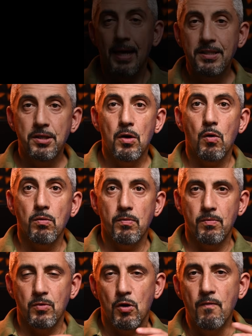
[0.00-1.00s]
And so
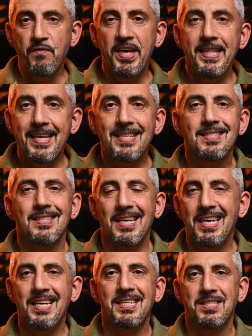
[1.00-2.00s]
convenience
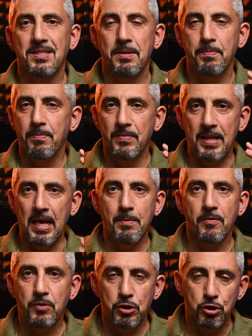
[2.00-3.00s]
is the name
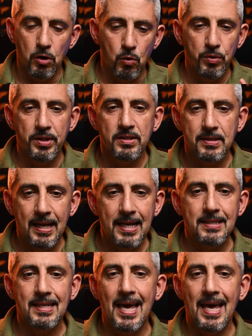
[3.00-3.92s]
of the show with this lens,